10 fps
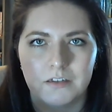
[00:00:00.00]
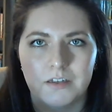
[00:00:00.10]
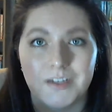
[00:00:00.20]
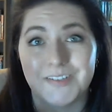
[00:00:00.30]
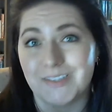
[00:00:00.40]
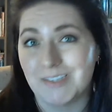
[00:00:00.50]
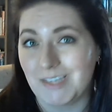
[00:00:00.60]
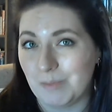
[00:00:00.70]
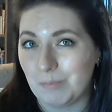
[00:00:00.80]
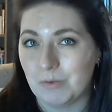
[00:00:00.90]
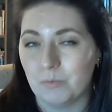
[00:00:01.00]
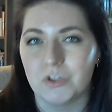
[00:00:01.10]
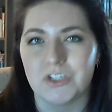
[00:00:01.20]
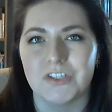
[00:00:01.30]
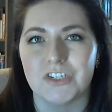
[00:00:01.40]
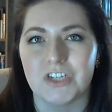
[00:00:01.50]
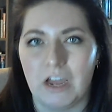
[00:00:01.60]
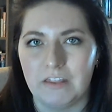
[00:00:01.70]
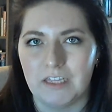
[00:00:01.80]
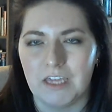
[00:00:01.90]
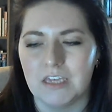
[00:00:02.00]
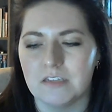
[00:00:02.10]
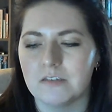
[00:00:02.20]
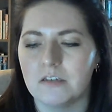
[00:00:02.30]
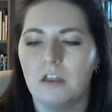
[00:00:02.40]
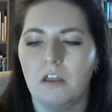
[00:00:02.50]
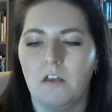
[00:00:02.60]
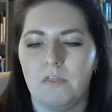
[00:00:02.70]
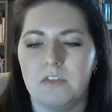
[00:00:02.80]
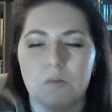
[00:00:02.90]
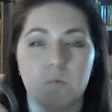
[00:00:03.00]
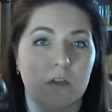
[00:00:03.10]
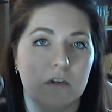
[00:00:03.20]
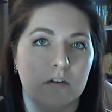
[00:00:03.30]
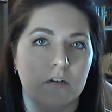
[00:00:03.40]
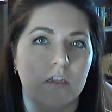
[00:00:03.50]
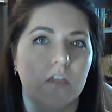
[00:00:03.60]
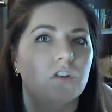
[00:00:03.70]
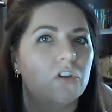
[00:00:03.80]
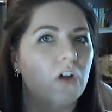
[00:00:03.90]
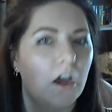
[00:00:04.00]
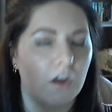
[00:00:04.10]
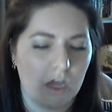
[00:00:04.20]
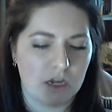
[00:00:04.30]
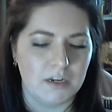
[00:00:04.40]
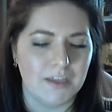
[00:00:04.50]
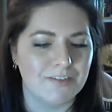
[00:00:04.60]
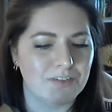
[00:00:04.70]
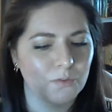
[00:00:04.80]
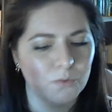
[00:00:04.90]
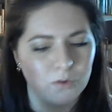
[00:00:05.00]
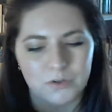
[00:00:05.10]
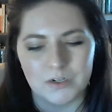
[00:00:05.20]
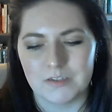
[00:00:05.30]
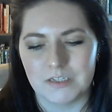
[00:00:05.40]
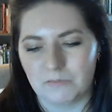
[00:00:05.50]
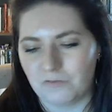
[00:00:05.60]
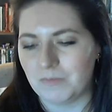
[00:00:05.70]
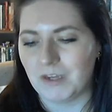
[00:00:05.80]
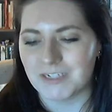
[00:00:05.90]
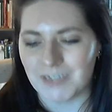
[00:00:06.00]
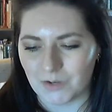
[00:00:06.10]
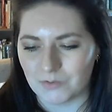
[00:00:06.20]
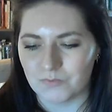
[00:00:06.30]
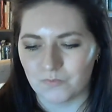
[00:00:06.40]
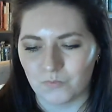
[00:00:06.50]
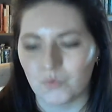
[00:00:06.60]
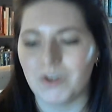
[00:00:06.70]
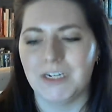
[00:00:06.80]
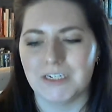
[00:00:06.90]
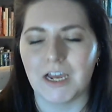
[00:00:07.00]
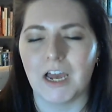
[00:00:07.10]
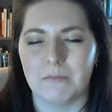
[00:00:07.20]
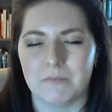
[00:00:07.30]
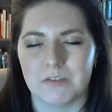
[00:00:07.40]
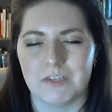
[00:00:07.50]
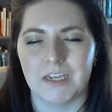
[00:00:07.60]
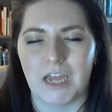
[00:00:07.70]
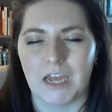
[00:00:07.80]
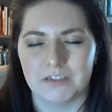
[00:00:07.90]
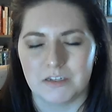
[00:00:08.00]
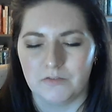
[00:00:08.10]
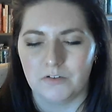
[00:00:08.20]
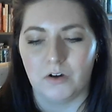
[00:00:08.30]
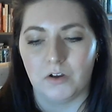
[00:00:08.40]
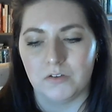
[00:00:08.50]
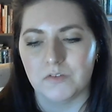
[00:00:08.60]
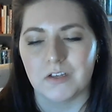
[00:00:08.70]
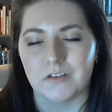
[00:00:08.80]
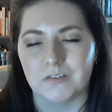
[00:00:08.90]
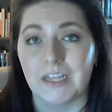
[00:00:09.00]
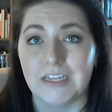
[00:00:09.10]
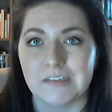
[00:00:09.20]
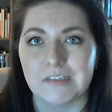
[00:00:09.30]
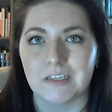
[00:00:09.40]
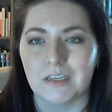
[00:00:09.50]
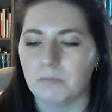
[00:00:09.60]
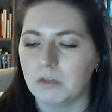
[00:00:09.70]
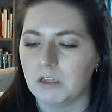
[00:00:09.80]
asleep, which is not the case. This one caught on, it still recorded some of my down reading time as inactive and as light sleep,